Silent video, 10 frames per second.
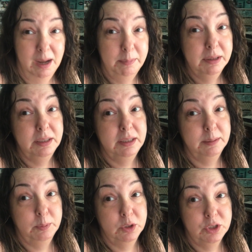I've been cleaning
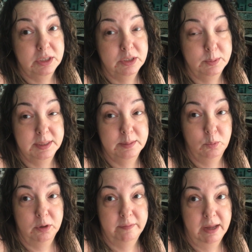and purging, doing some
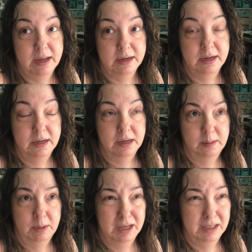more of that.
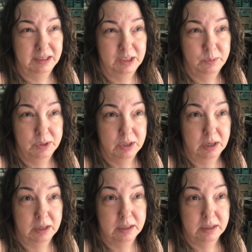I'm not going to load the
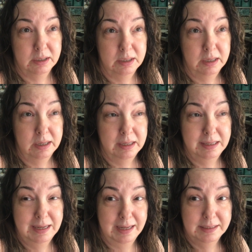car
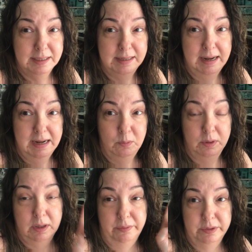yet today
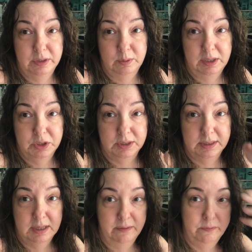with all the donation
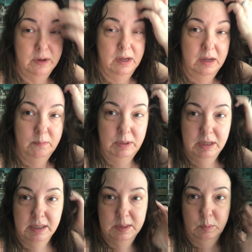stuff
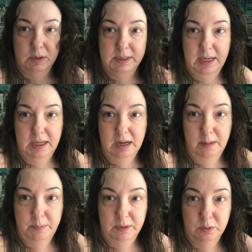because we're setting
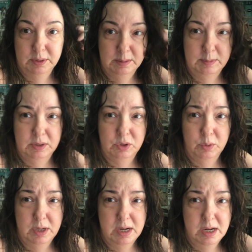up the Christmas
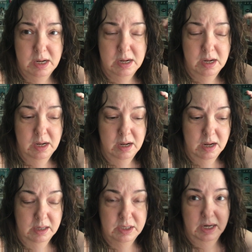tree
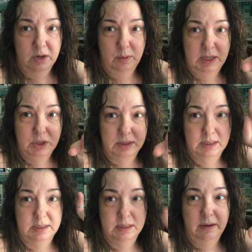and decorations
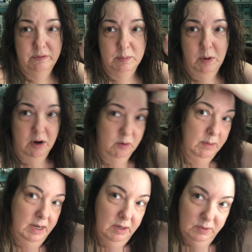and stuff tomorrow.
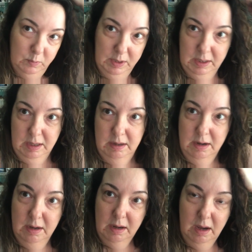My hair is wet again.
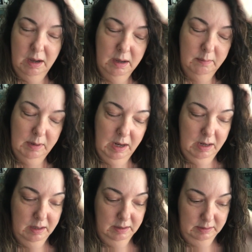Um,
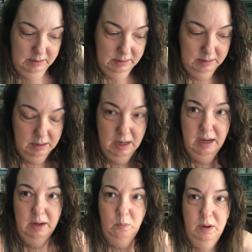and
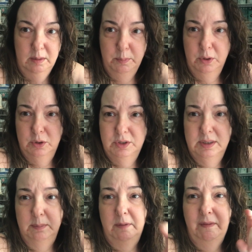I want to purge
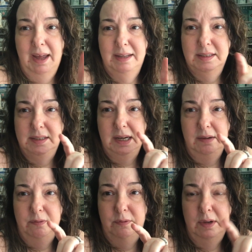some of that
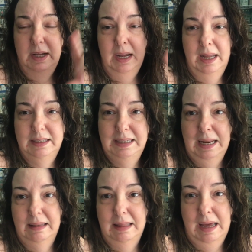stuff and
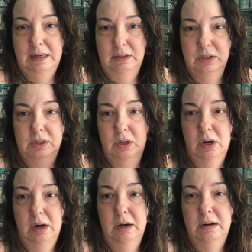get that into the
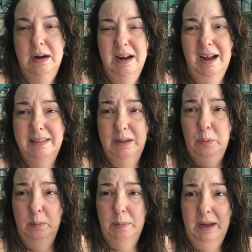car. I think
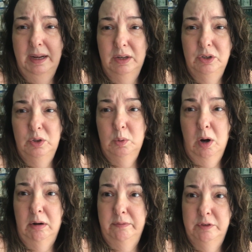we're buying a new
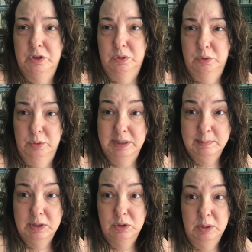artificial
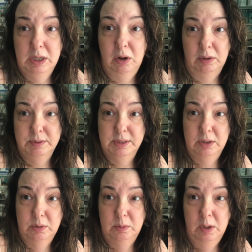Christmas tree
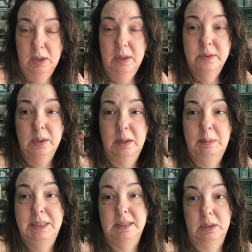also, so that
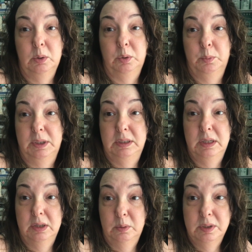means the old one
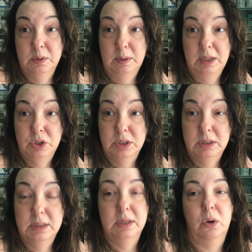can go to
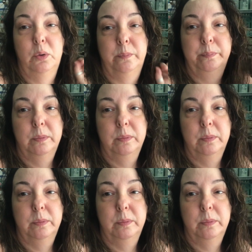donation. So